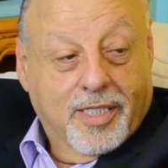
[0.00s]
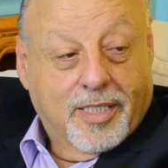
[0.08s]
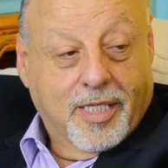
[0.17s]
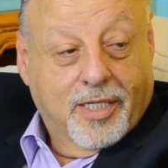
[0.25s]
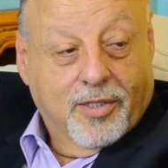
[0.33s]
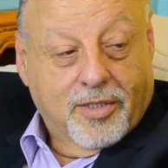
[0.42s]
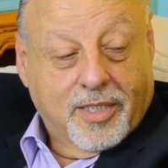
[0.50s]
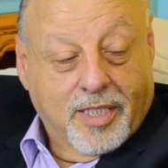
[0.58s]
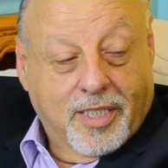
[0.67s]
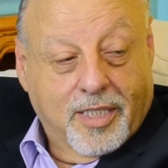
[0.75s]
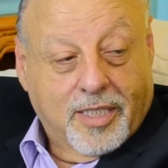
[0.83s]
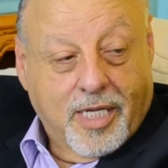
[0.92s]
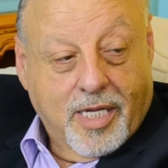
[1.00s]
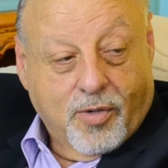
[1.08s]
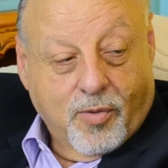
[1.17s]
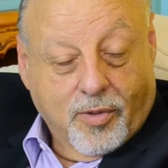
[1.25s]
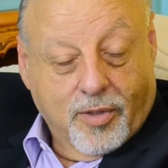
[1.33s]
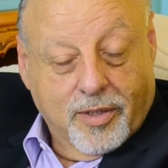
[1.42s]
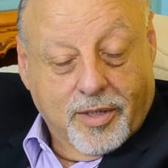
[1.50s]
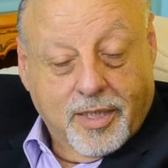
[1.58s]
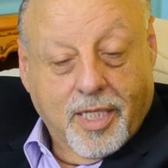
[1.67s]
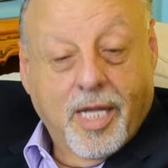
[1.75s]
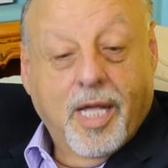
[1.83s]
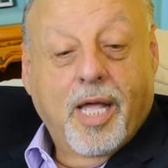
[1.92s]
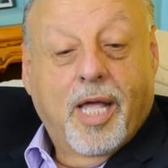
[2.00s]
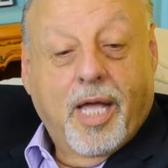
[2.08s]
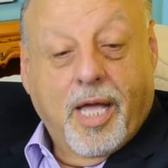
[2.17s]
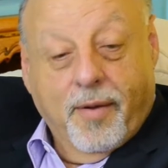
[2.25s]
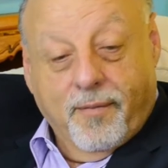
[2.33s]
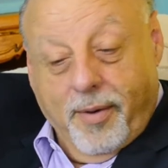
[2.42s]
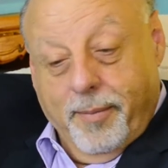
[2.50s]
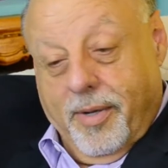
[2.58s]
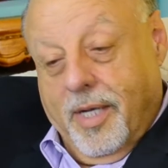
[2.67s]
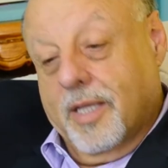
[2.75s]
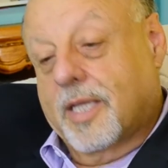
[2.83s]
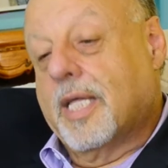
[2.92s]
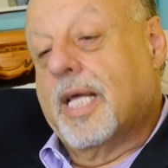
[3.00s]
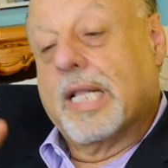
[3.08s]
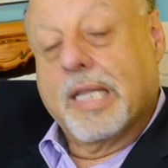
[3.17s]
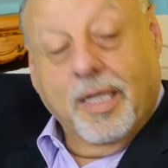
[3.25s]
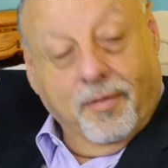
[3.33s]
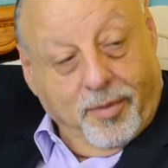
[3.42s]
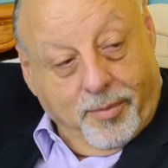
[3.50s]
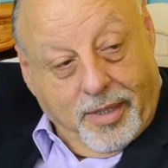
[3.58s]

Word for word: to inner cities headquarters, every month and leave them